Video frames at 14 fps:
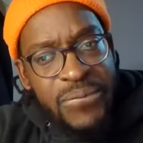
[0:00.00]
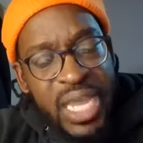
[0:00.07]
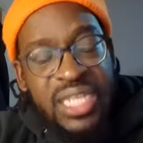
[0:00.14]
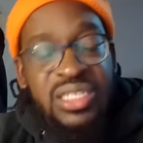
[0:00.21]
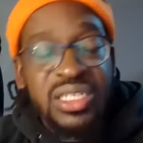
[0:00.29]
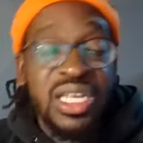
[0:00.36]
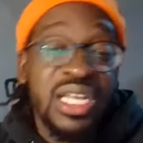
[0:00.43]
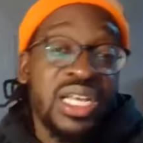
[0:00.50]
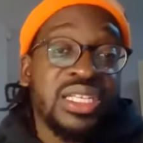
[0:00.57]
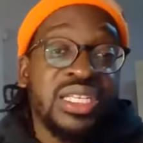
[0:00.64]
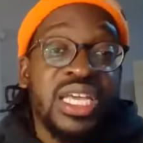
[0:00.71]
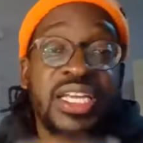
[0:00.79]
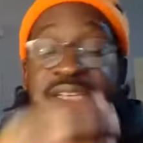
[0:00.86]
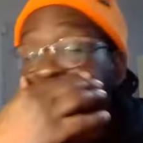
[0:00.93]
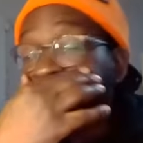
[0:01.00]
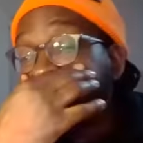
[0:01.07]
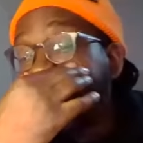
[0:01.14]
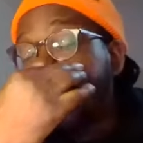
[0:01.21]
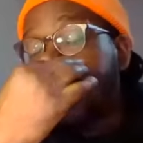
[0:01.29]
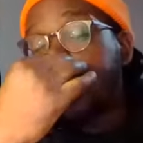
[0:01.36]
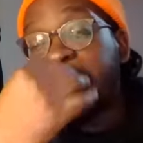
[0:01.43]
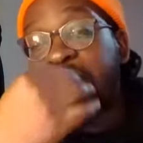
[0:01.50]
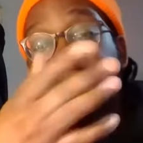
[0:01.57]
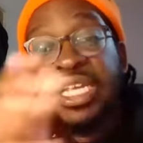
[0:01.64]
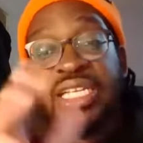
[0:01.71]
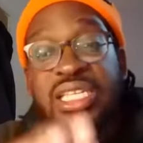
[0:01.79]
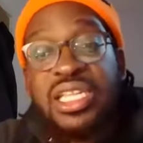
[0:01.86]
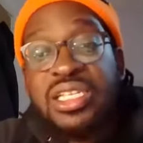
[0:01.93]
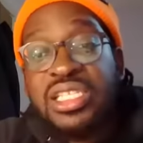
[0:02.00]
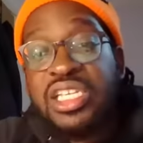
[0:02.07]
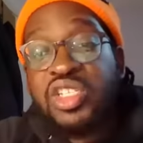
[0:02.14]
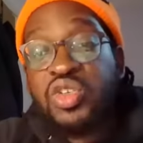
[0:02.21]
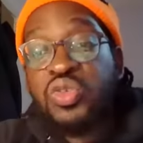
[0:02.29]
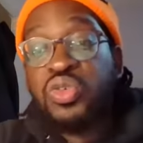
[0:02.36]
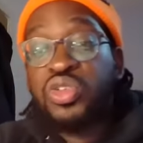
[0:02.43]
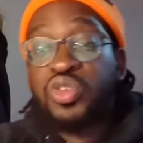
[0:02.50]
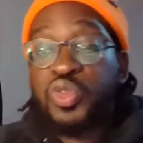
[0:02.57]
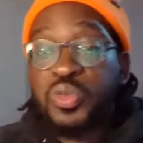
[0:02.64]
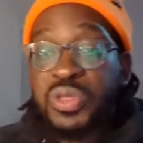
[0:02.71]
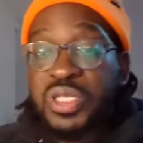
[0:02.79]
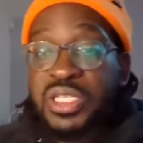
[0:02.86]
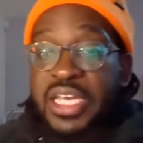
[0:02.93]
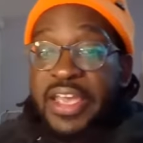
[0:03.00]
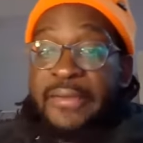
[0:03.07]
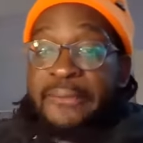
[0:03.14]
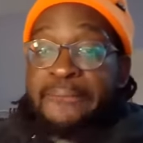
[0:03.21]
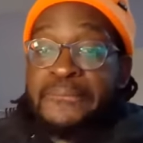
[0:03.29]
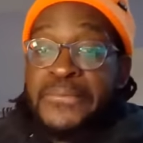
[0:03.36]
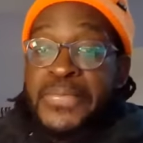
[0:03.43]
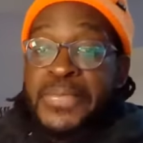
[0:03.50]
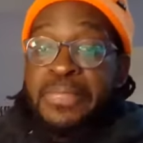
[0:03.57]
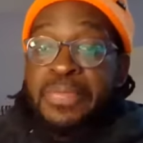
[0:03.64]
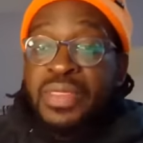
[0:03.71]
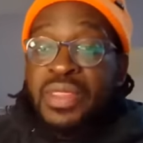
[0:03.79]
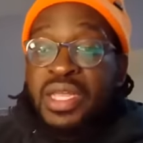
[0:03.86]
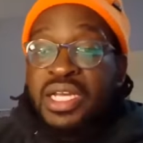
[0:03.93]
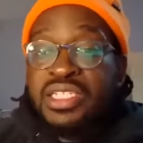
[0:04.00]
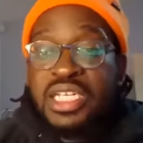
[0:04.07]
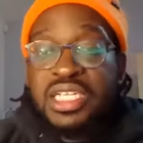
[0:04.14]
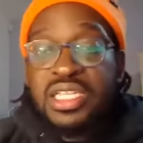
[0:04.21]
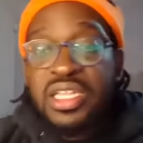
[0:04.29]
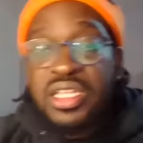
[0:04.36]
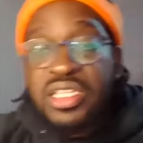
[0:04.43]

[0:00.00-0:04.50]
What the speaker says: And again, I said in the Discord group today, some